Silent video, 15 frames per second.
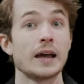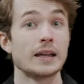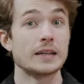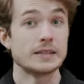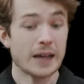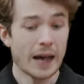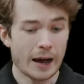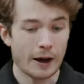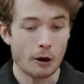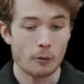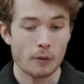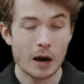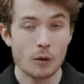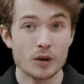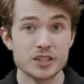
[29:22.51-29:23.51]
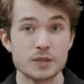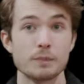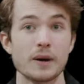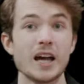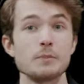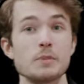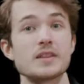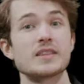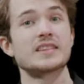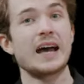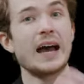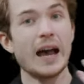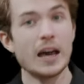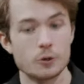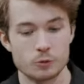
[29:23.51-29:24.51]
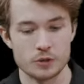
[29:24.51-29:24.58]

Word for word: And now I want to pipe that